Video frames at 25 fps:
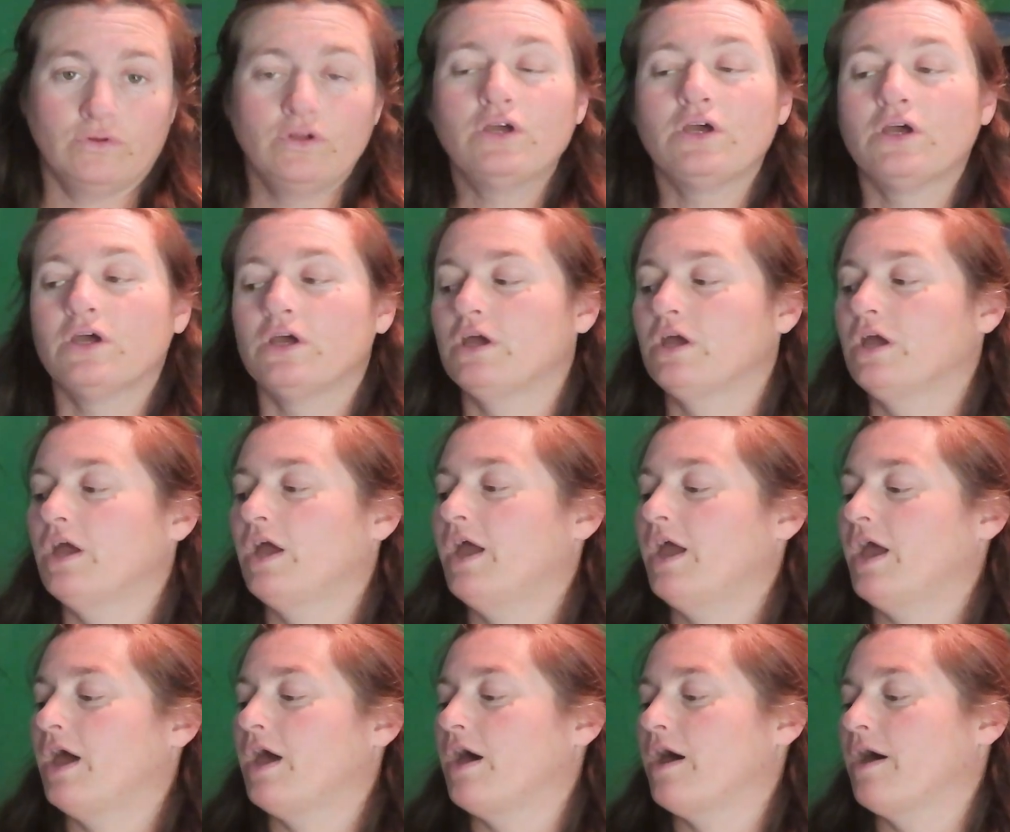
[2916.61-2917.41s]

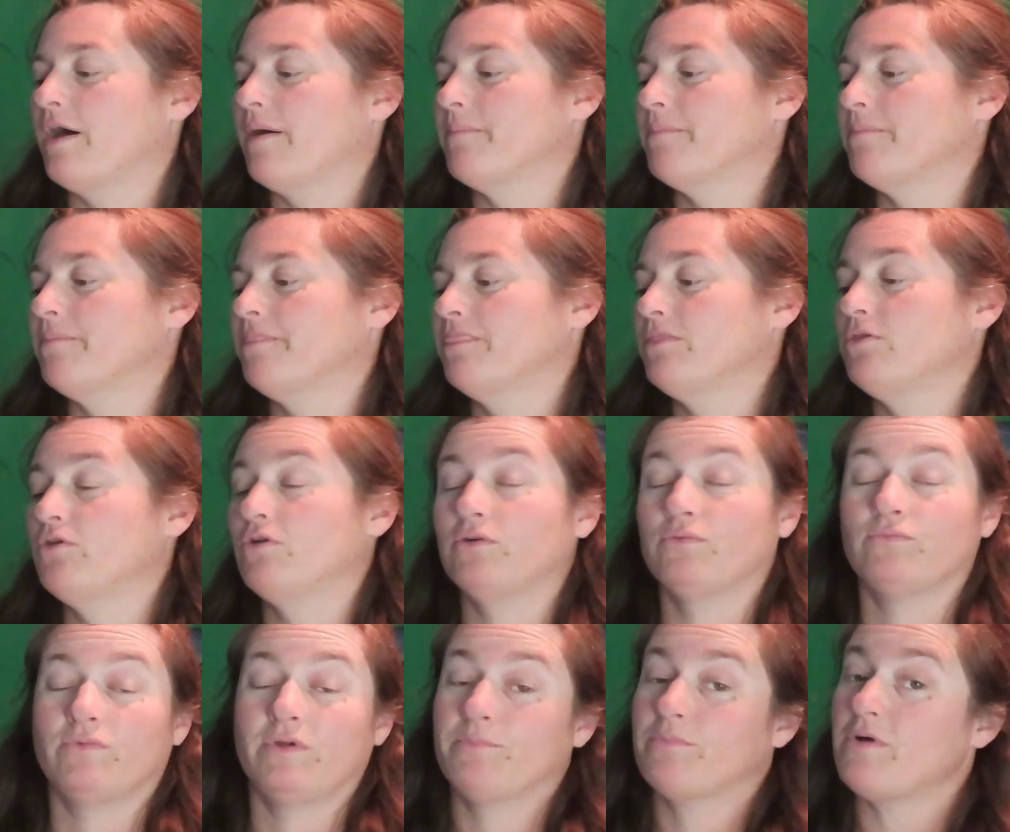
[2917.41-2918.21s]
You
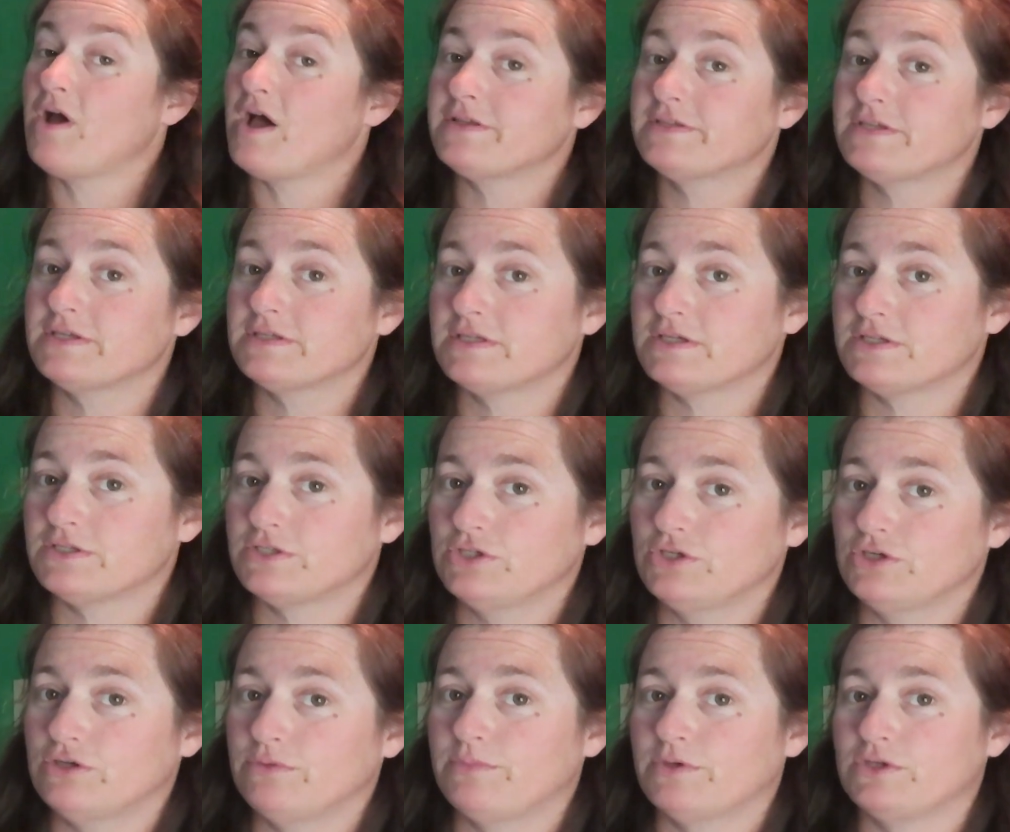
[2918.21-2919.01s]
can reprocess it
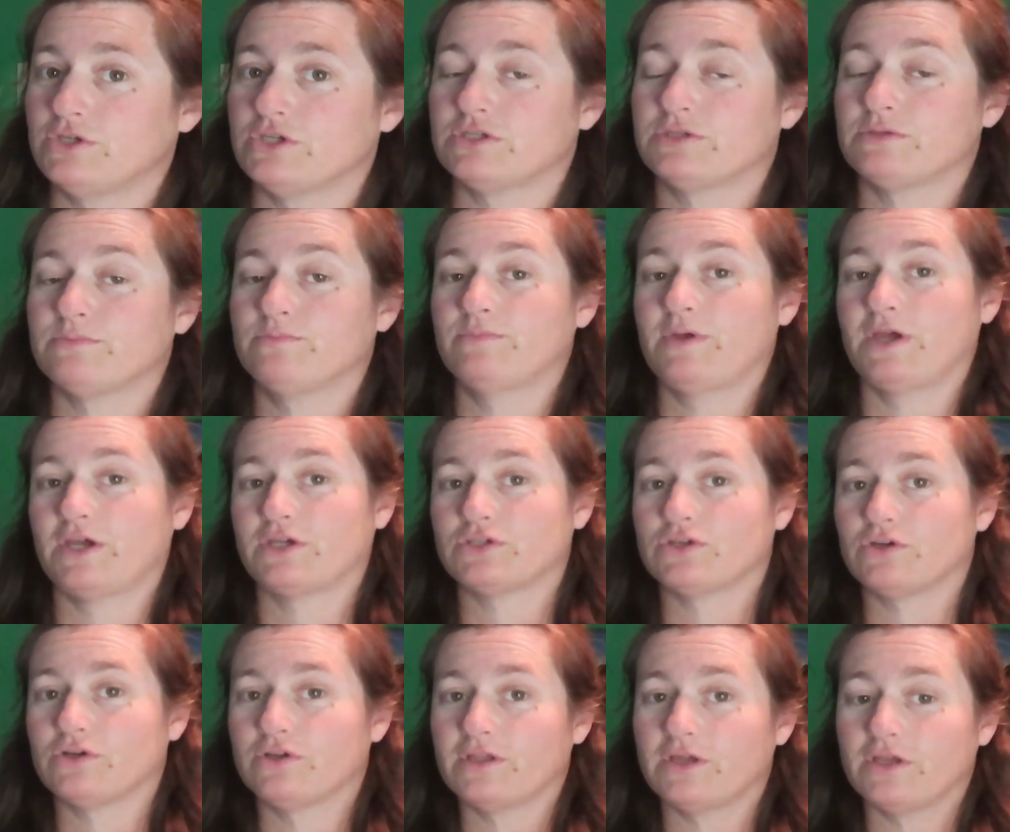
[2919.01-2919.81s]
too, but just make
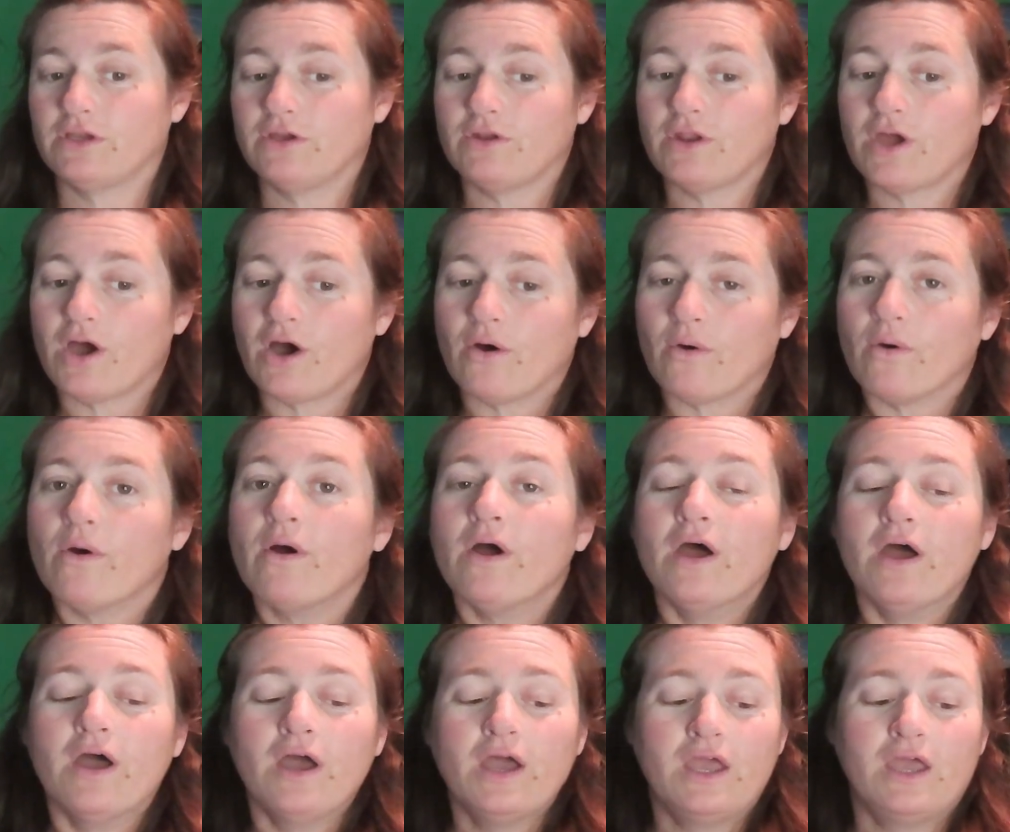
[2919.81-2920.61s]
sure that you know
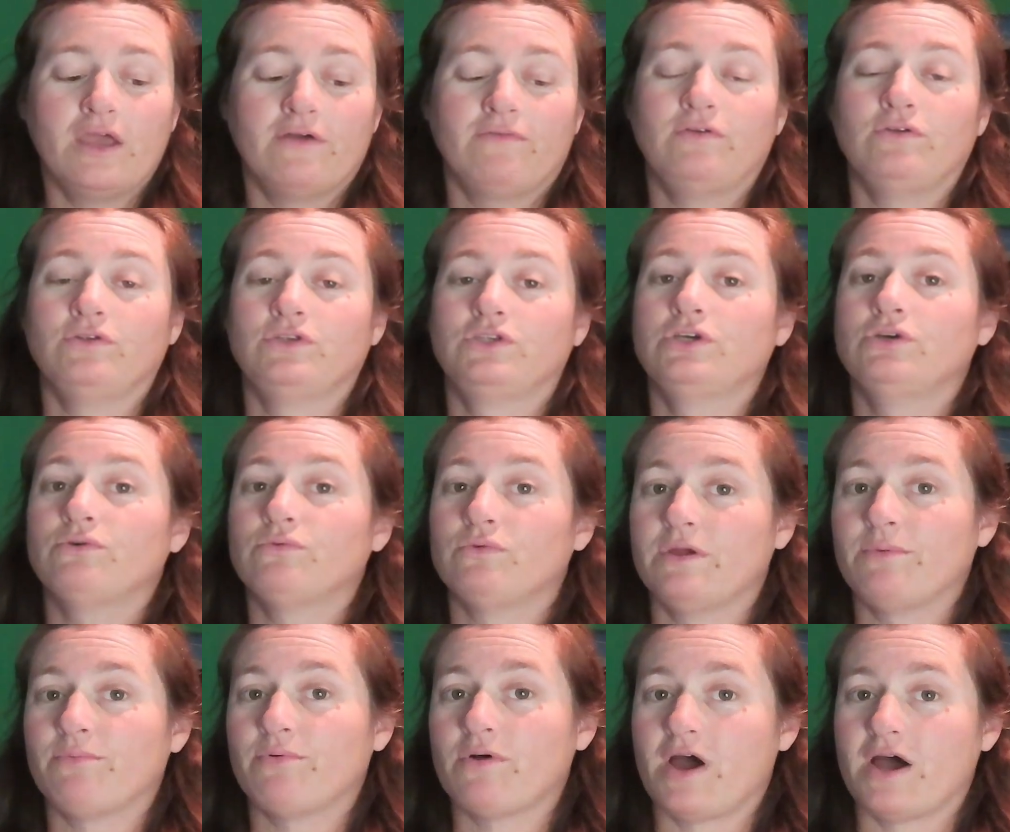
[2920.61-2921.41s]
if you do
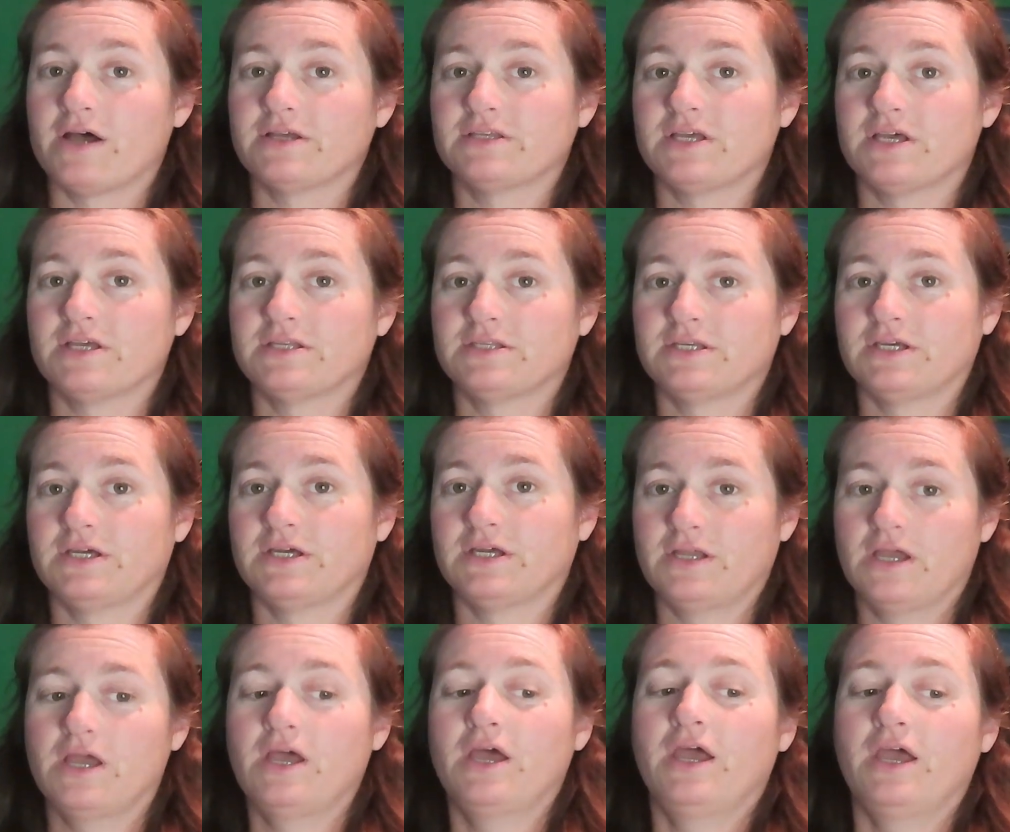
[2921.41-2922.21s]
reprocess
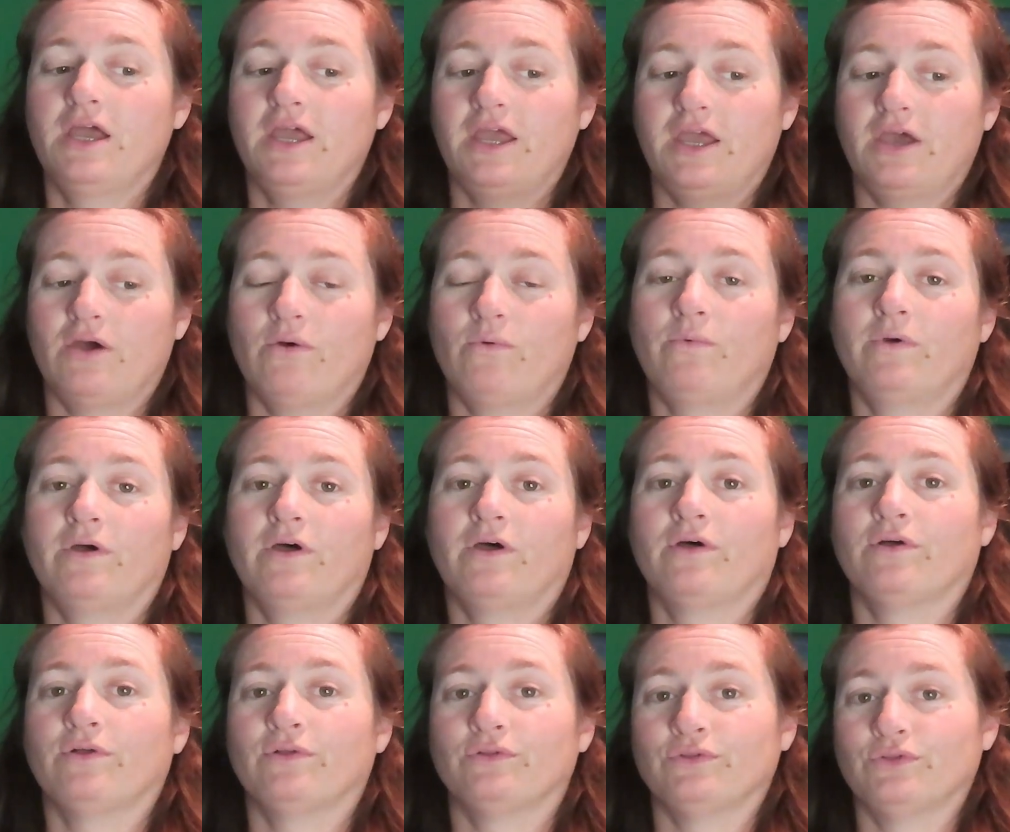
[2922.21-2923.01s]
it, it
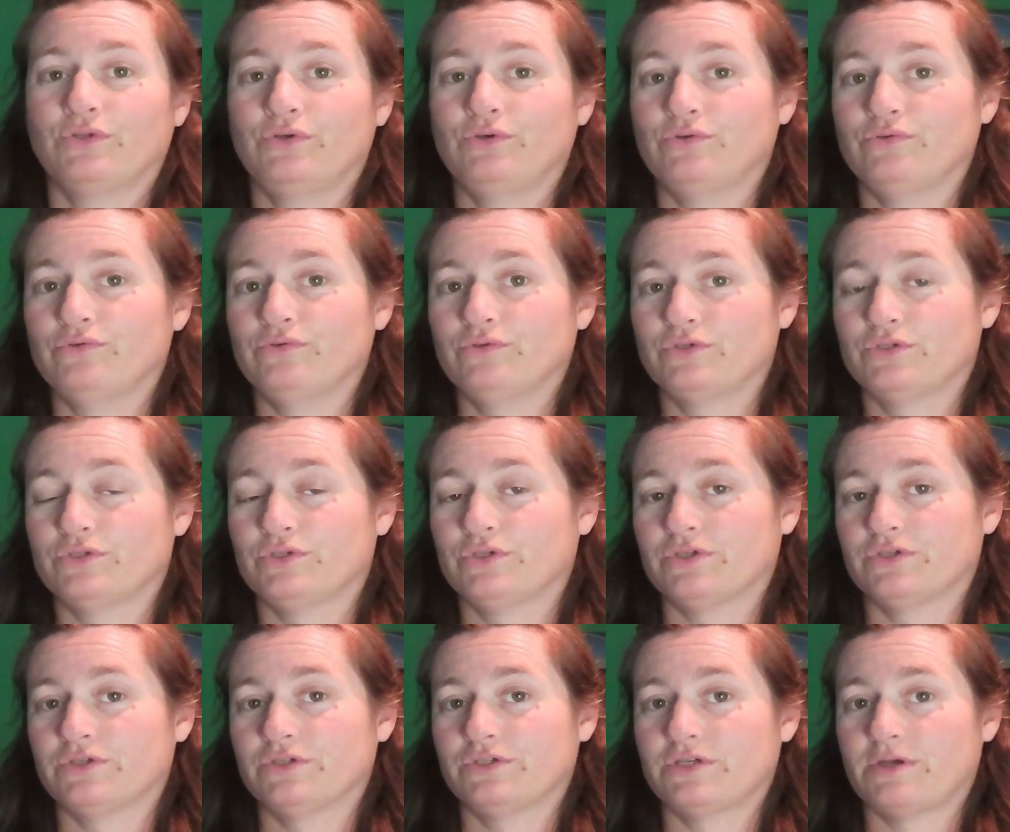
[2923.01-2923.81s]
will
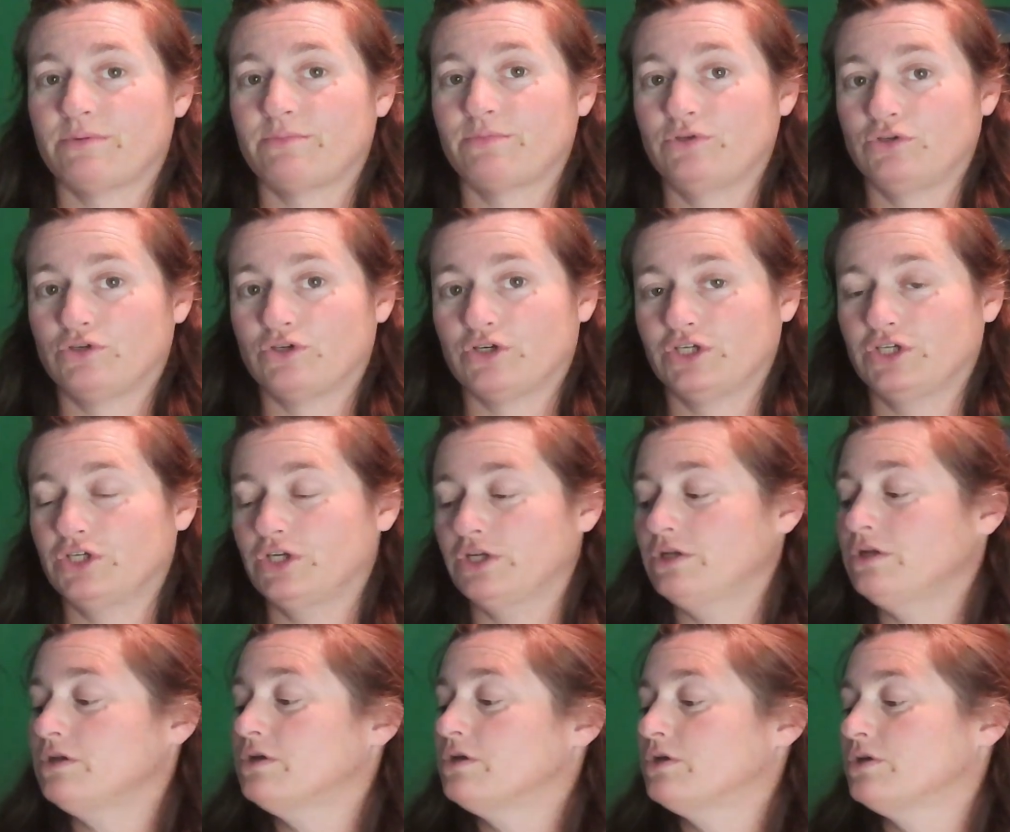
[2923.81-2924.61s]
lose some
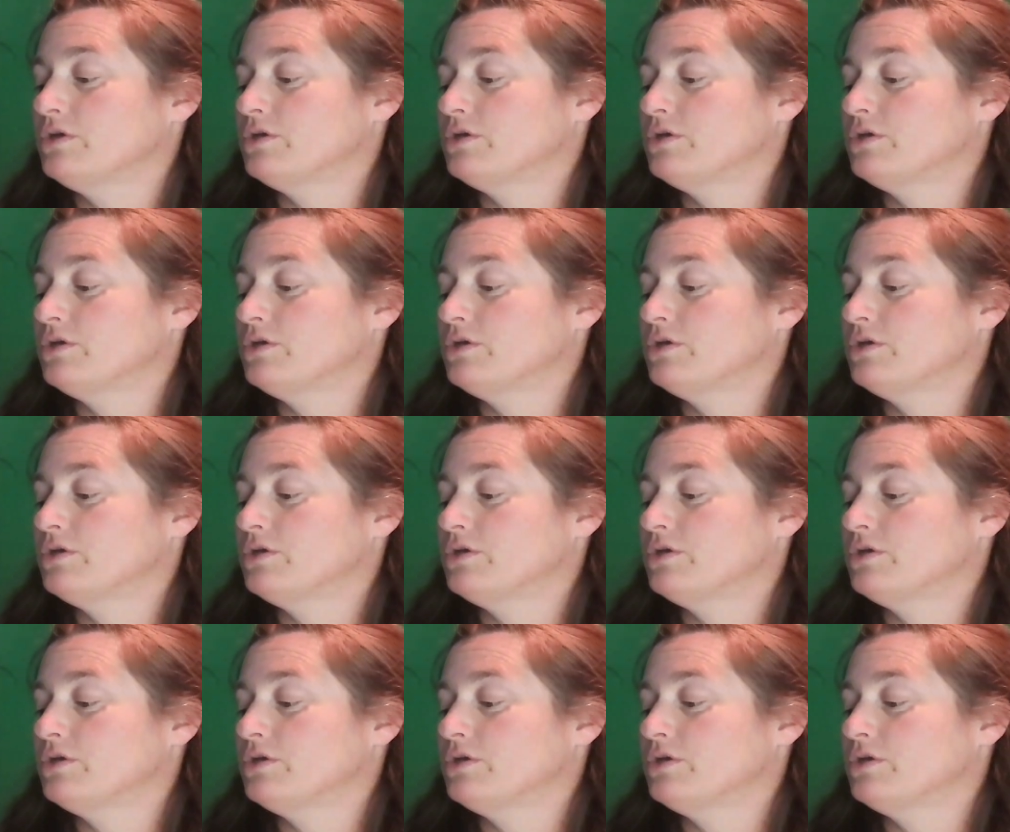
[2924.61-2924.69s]
nutrition.